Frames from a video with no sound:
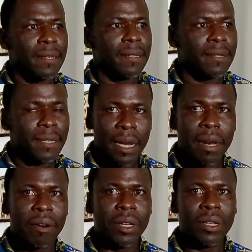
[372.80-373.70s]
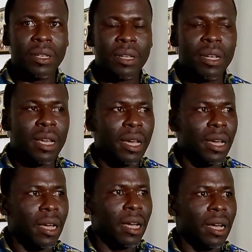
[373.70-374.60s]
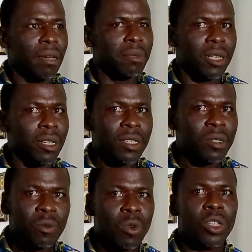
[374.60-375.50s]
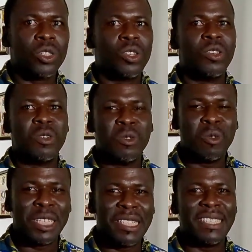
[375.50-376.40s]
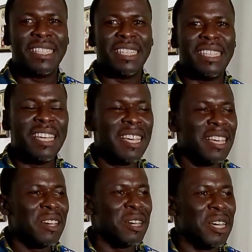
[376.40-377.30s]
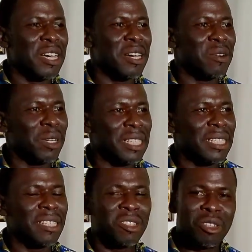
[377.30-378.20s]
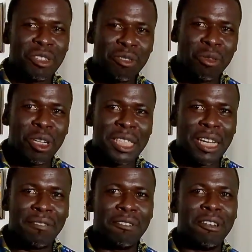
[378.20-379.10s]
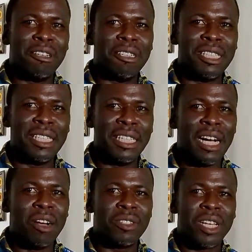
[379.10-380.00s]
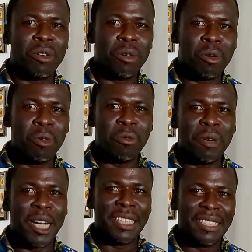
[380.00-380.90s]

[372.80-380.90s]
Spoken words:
scary. Because what is the source of water for the Hausa cocoa woman?